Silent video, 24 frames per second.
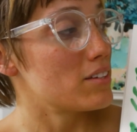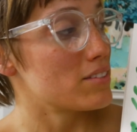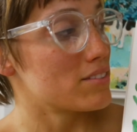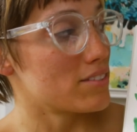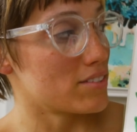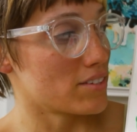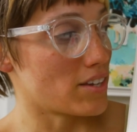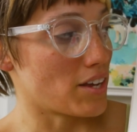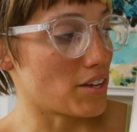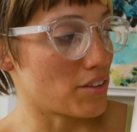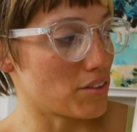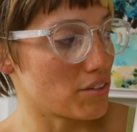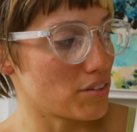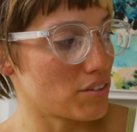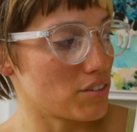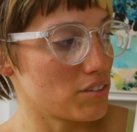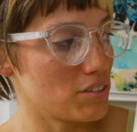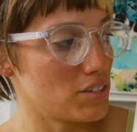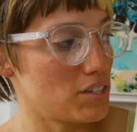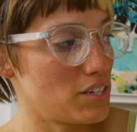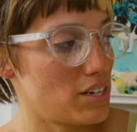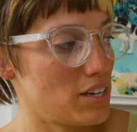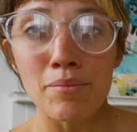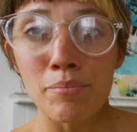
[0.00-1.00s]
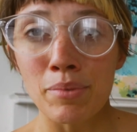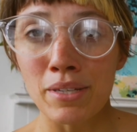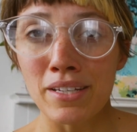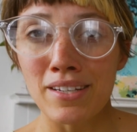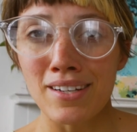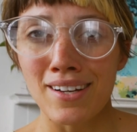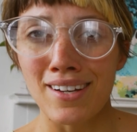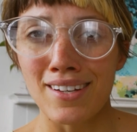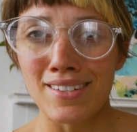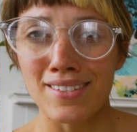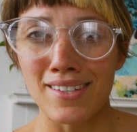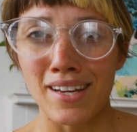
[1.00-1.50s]
together.
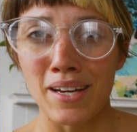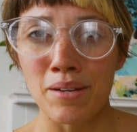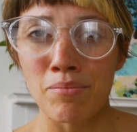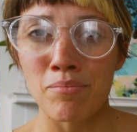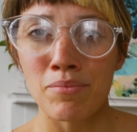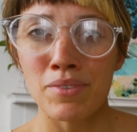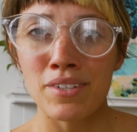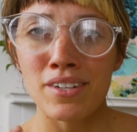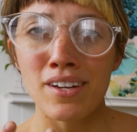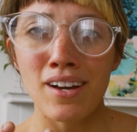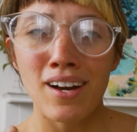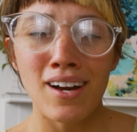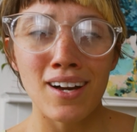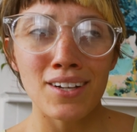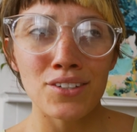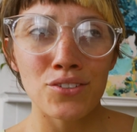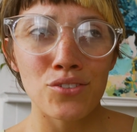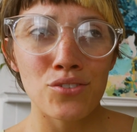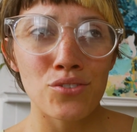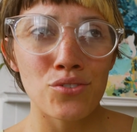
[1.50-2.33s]
Because I'm not